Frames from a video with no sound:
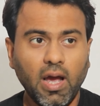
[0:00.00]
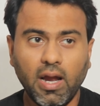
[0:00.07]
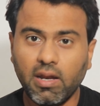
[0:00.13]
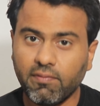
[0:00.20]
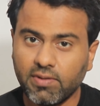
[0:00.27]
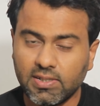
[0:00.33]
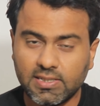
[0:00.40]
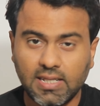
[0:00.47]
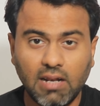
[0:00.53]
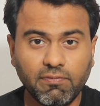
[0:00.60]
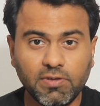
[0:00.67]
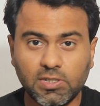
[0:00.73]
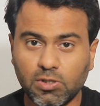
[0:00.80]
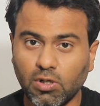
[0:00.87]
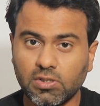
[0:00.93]
And even the
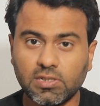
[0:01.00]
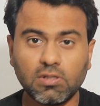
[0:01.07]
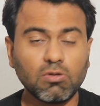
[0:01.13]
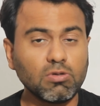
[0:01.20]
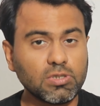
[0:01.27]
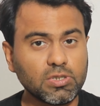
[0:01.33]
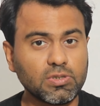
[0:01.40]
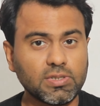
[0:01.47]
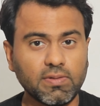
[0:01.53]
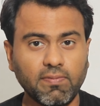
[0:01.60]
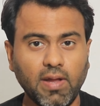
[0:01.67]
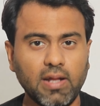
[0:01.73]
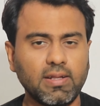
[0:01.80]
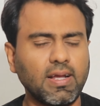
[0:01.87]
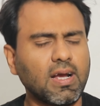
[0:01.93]
selfie shots in good source of
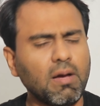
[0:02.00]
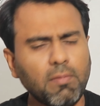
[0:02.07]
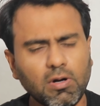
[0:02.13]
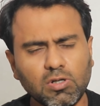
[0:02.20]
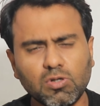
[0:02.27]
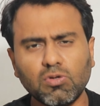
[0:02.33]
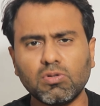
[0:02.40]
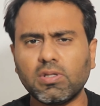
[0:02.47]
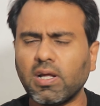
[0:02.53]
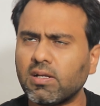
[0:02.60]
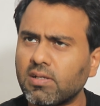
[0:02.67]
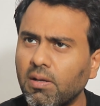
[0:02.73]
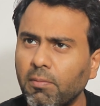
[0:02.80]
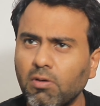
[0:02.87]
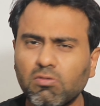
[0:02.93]
light, they come out good. They
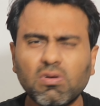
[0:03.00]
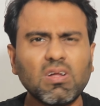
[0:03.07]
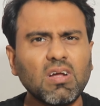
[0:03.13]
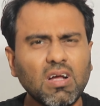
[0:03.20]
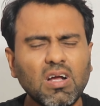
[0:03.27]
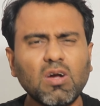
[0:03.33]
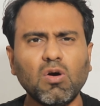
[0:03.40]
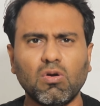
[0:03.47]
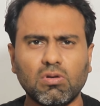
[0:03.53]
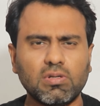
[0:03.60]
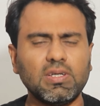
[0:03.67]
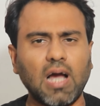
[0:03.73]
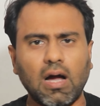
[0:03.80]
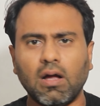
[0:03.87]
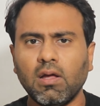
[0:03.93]
come out good,
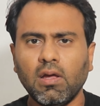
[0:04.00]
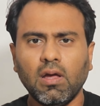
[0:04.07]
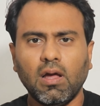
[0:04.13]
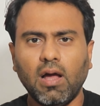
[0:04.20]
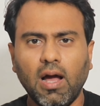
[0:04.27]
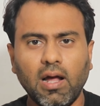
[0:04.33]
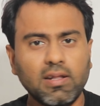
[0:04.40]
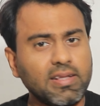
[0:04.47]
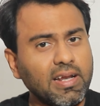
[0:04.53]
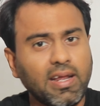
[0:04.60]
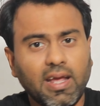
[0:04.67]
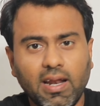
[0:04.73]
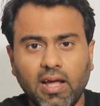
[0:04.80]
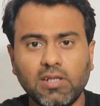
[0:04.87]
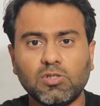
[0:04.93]
yeah. And then
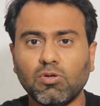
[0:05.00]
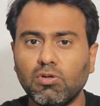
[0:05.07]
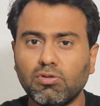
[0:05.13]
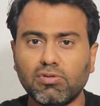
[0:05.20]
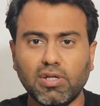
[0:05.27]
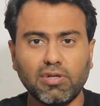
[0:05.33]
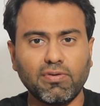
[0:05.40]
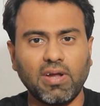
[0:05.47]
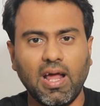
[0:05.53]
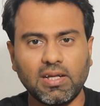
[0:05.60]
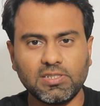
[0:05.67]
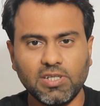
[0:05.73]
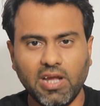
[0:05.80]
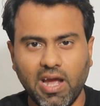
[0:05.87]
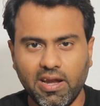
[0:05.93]
again, I told you that you can
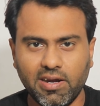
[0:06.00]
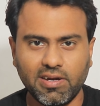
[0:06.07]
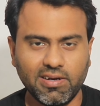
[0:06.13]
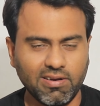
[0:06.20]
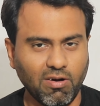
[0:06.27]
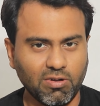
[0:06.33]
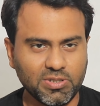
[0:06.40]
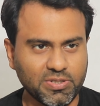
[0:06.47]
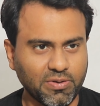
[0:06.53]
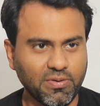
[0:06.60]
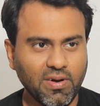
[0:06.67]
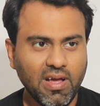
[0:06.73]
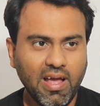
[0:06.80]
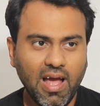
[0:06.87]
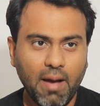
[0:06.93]
actually edit it also.
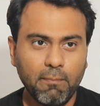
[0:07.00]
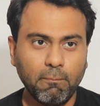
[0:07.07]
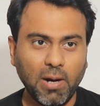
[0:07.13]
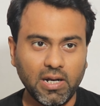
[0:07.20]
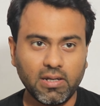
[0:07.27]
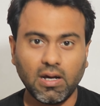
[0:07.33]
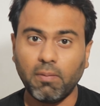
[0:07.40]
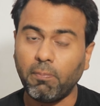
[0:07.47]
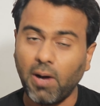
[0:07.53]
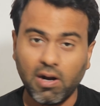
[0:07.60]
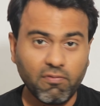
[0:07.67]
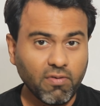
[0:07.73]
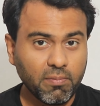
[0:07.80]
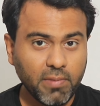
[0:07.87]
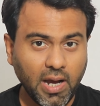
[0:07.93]
But
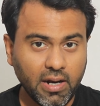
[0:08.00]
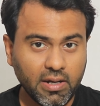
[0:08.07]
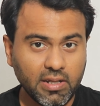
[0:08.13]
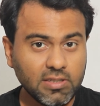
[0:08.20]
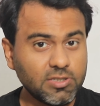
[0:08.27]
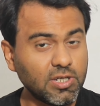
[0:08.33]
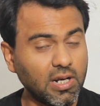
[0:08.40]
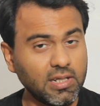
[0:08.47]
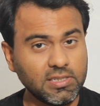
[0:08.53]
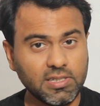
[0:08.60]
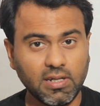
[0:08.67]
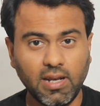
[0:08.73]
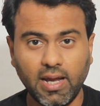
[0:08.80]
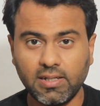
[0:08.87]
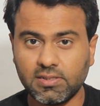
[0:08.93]
apart from that, in
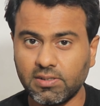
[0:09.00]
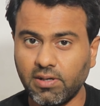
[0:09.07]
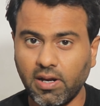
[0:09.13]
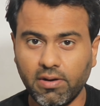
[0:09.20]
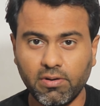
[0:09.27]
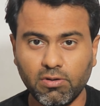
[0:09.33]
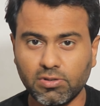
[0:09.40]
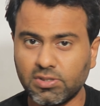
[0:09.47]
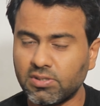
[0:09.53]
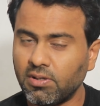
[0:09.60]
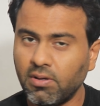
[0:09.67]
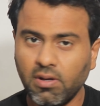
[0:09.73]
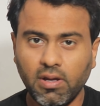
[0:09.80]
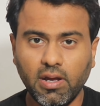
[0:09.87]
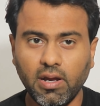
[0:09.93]
challenging light scenarios,
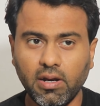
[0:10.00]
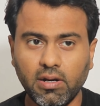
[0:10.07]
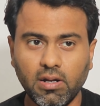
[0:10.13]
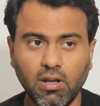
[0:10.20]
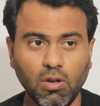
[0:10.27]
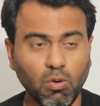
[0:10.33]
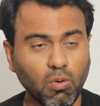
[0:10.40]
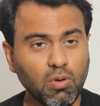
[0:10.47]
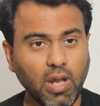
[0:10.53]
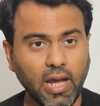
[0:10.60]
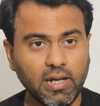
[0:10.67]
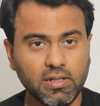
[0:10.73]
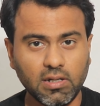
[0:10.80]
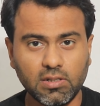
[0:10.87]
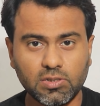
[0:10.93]
in low
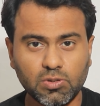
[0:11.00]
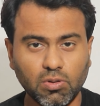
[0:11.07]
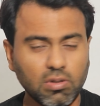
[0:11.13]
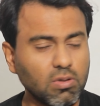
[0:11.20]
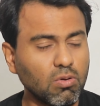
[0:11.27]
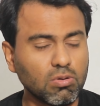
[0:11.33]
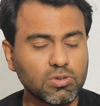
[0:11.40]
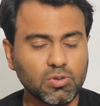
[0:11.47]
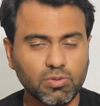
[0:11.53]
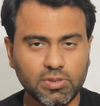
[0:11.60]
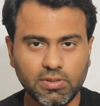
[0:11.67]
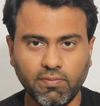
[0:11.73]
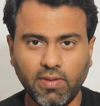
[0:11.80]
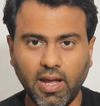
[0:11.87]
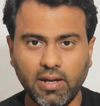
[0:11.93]
light, so a low
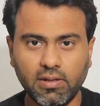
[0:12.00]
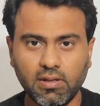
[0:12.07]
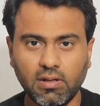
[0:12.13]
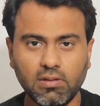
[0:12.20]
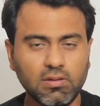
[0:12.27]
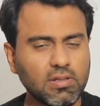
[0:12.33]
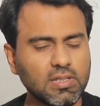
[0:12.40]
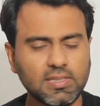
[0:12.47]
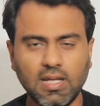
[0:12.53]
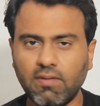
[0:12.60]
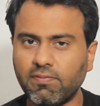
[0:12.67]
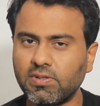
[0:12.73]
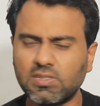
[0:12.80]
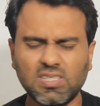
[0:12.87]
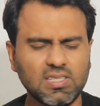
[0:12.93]
source of light, the
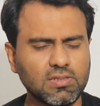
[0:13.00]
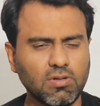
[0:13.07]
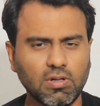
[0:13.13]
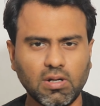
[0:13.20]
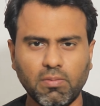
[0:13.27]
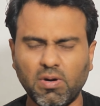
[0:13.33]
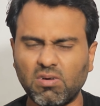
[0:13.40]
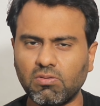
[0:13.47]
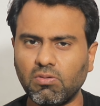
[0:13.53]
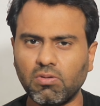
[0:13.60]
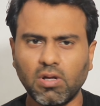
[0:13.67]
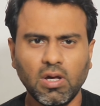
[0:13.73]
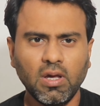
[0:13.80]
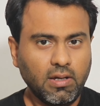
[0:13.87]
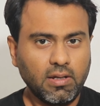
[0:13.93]
selfies does not come out good.
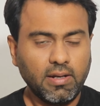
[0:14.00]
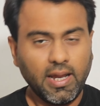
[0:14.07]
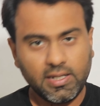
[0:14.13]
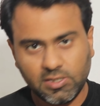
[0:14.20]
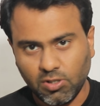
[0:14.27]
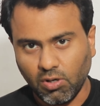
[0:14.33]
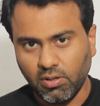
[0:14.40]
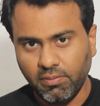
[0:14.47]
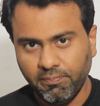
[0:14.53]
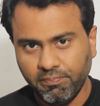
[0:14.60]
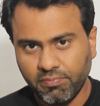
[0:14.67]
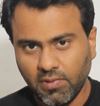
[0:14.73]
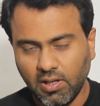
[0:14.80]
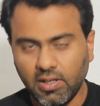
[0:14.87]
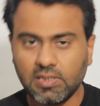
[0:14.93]
Next on,
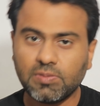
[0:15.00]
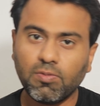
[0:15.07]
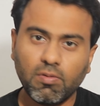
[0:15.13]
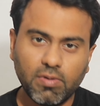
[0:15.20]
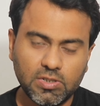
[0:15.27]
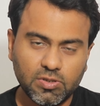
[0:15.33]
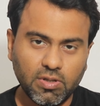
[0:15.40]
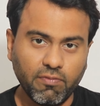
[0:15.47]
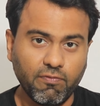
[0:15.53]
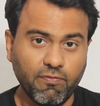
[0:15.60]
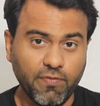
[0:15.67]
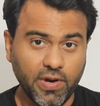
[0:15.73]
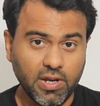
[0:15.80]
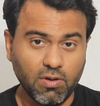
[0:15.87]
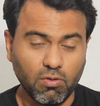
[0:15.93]
let's move on to the
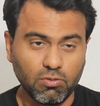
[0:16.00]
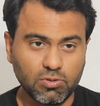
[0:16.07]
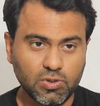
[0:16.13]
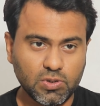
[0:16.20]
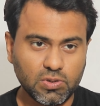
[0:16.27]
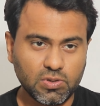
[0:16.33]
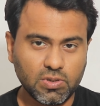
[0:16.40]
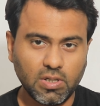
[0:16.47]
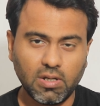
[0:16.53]
videos.